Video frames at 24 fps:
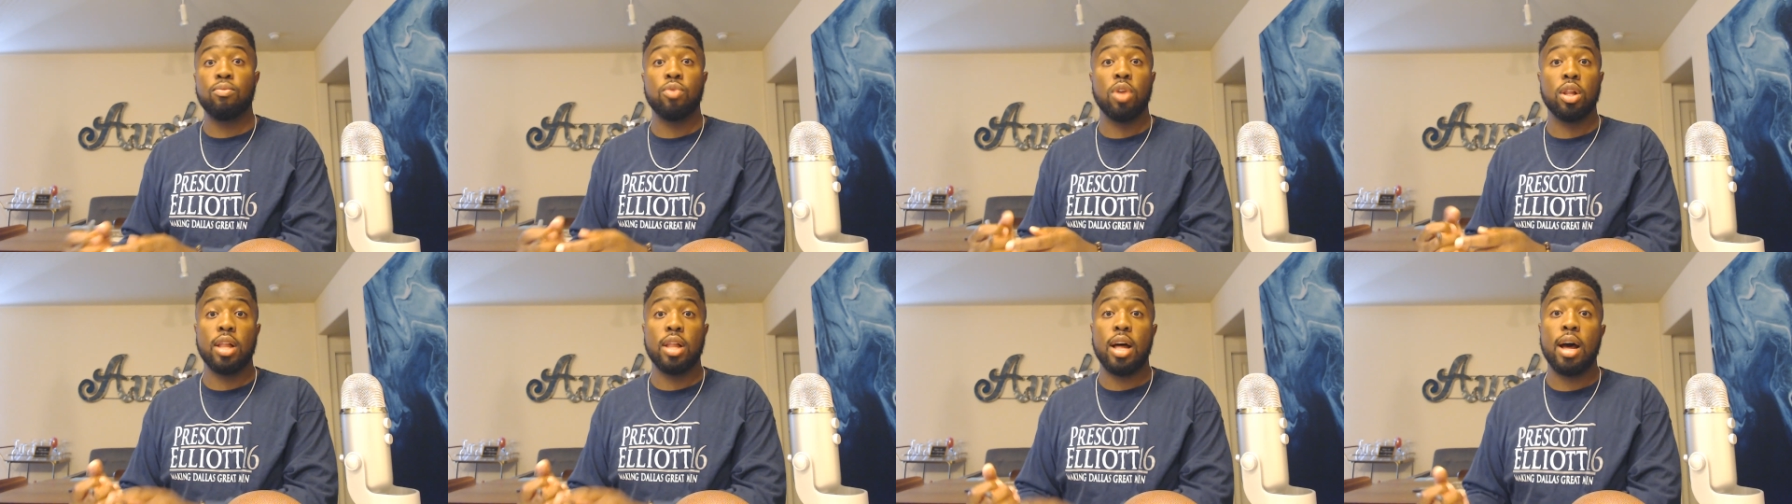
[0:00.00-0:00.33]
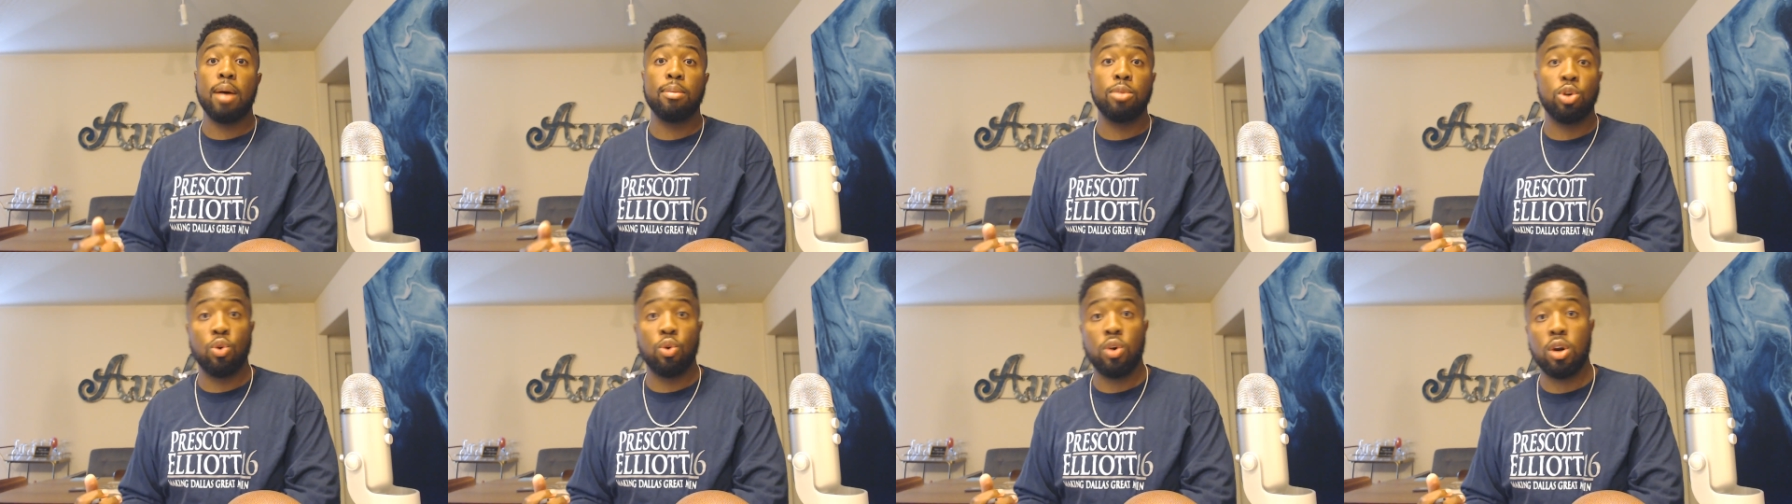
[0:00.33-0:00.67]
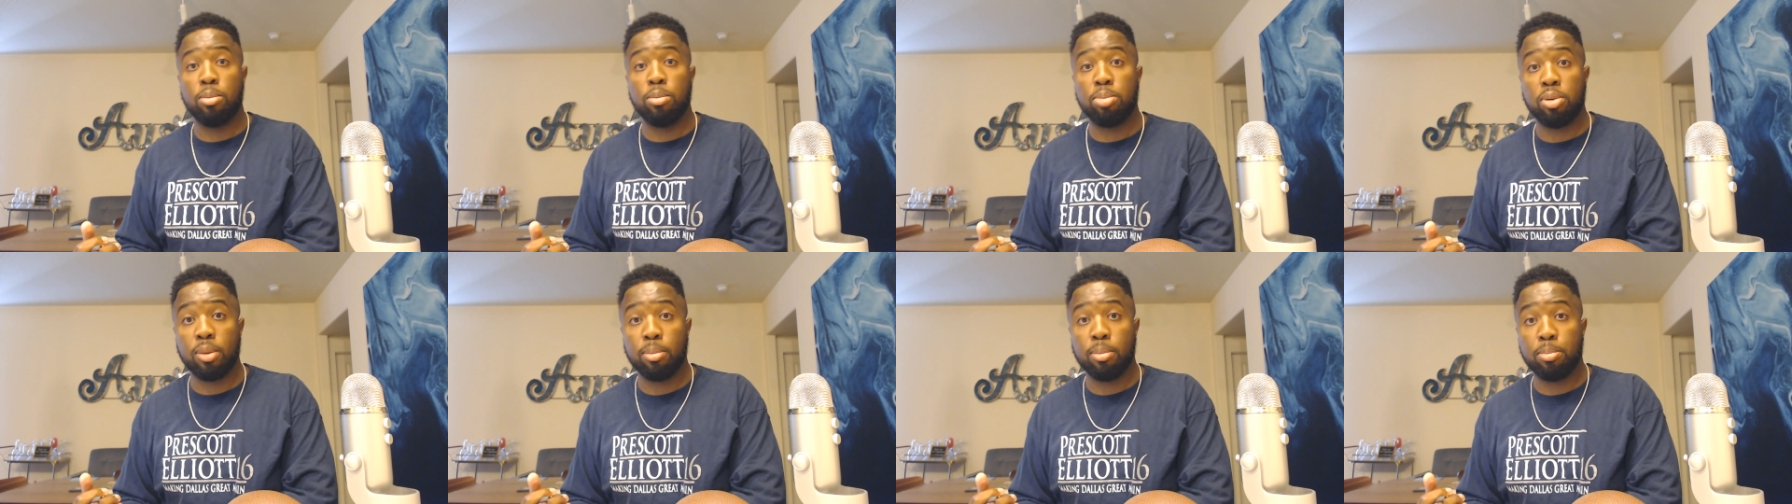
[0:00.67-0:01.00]
a lot during the
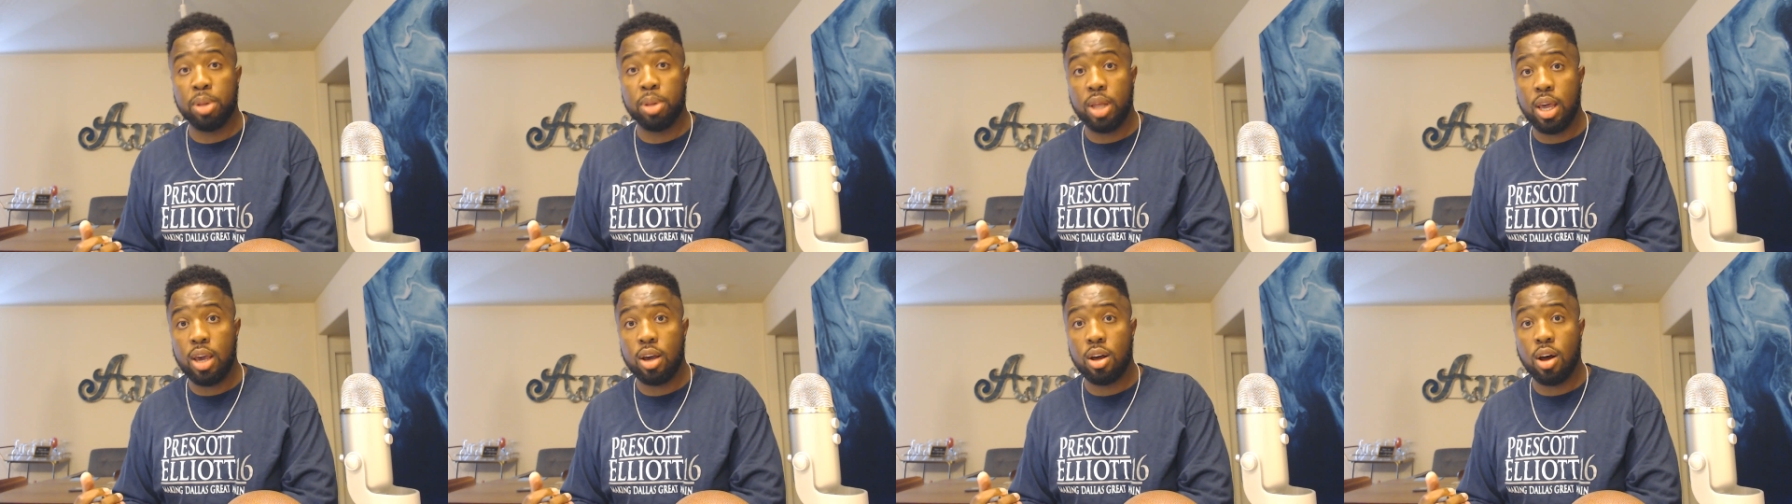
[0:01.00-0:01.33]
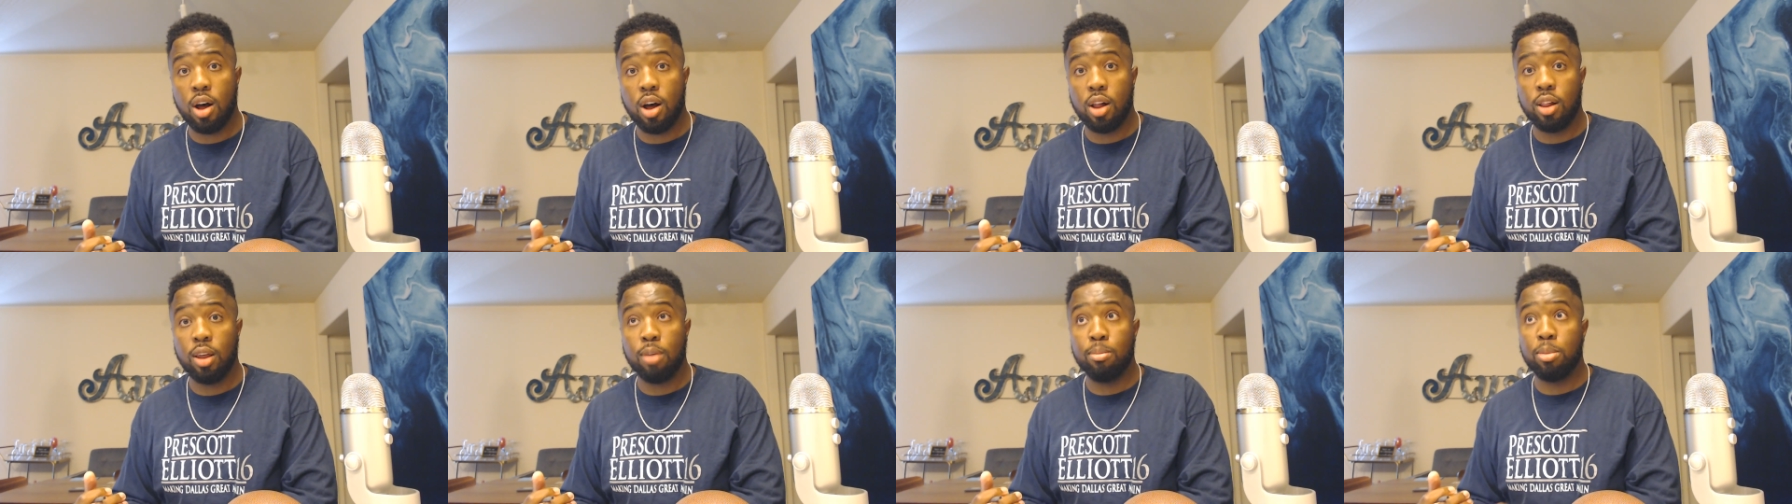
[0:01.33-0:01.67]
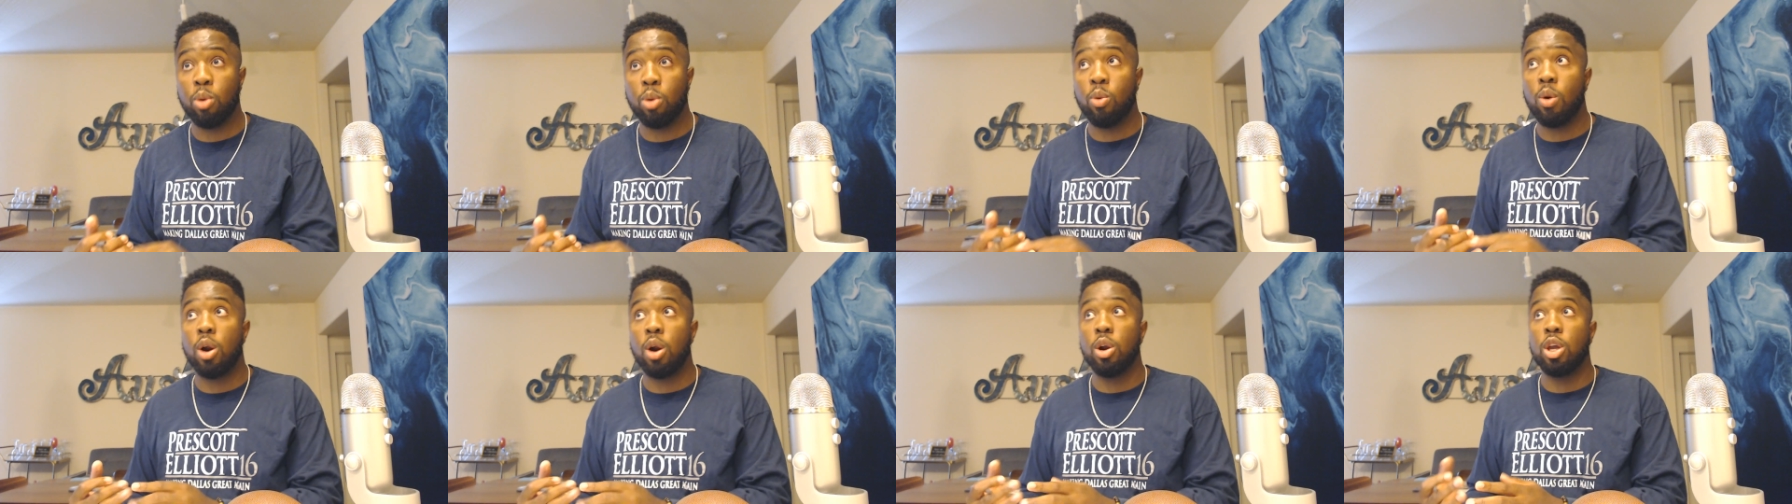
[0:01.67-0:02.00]
play calling, but
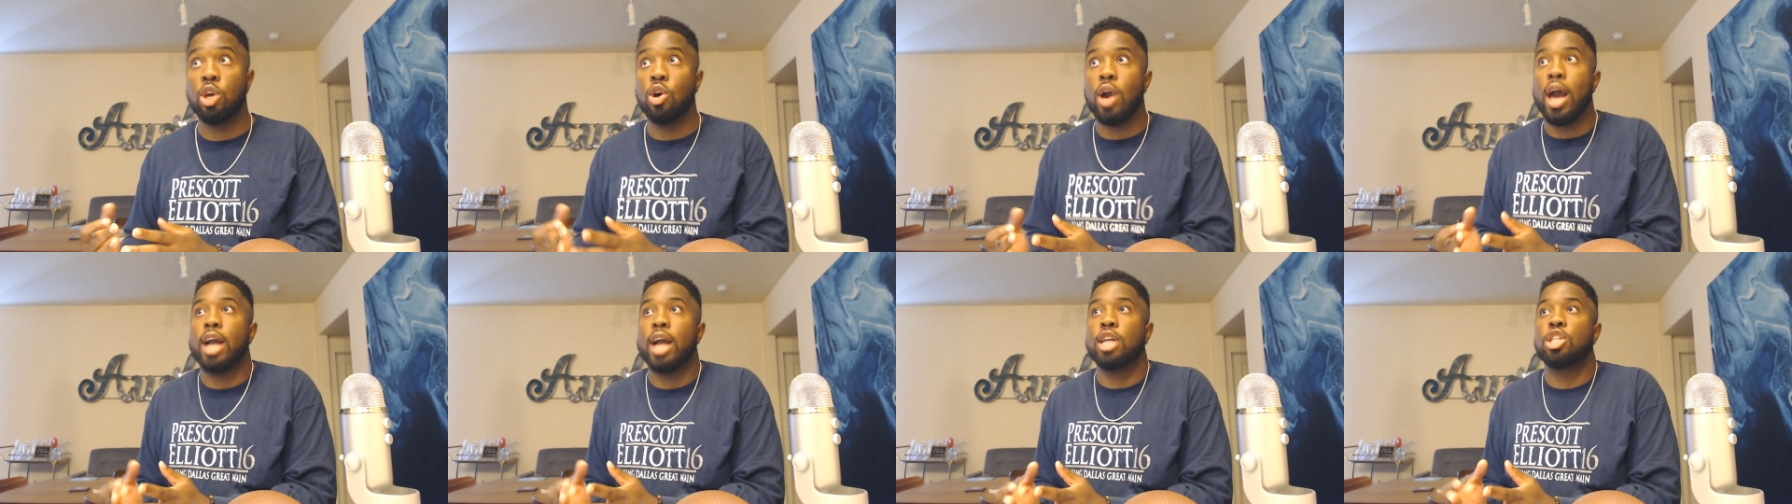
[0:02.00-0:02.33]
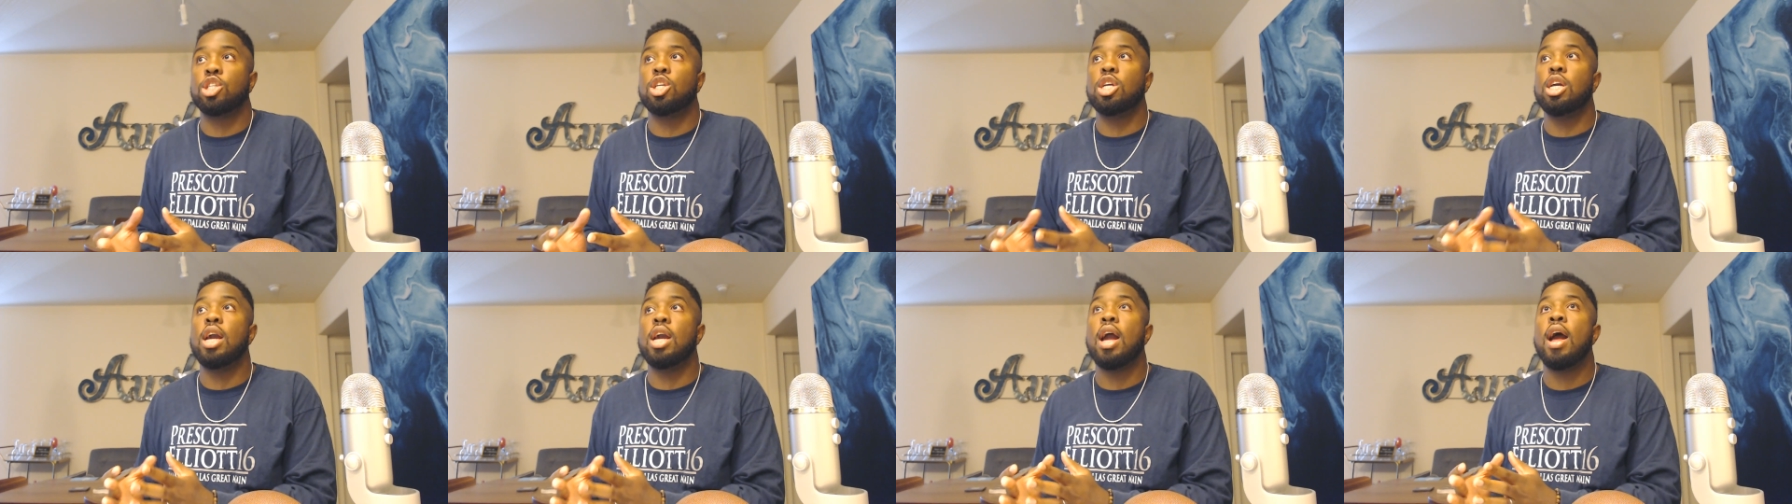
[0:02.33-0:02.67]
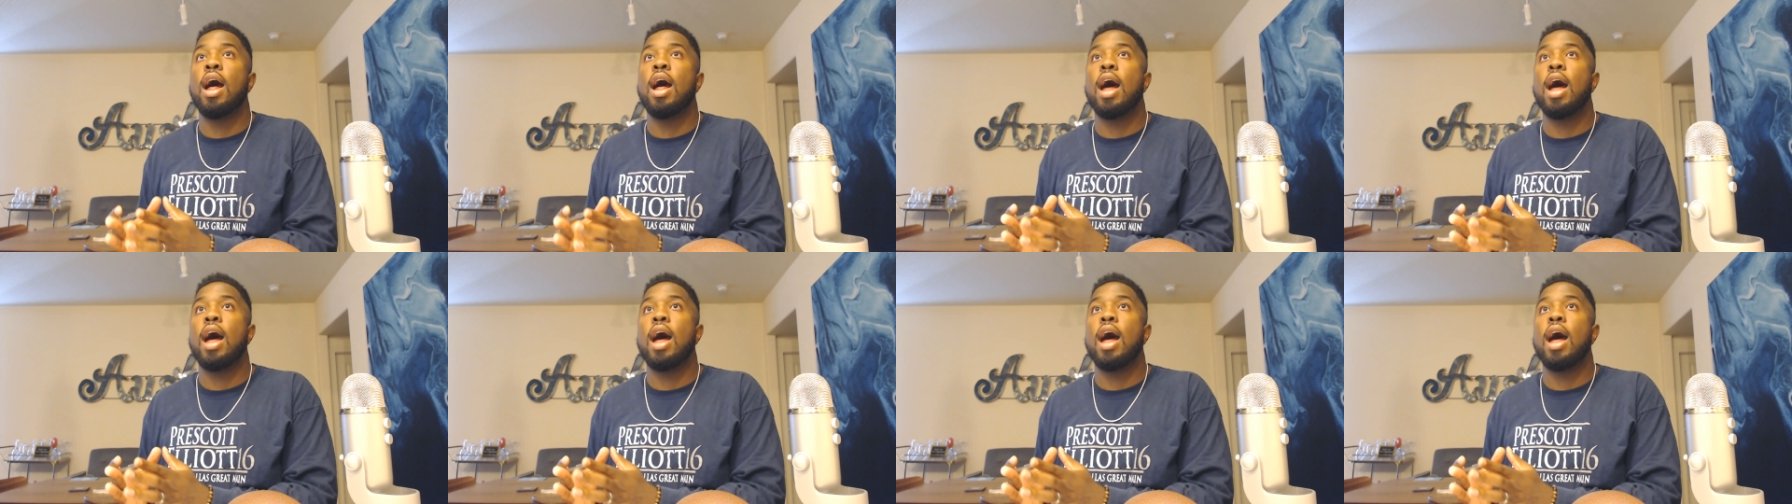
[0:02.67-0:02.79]
where you actually